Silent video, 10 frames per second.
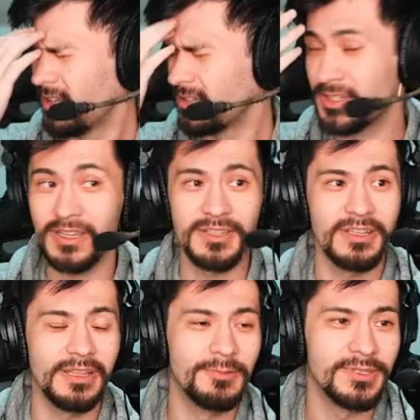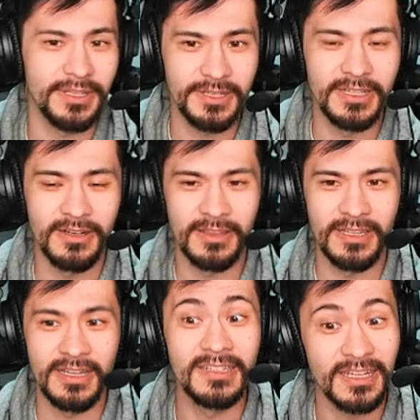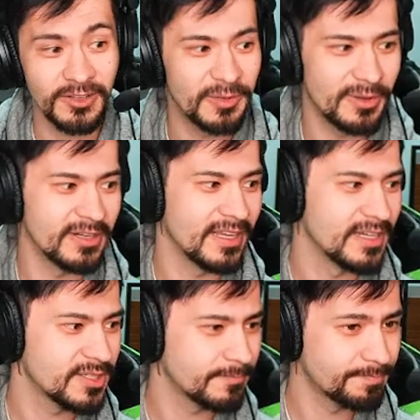Disgustingly Resilient, the Death Guard podcast.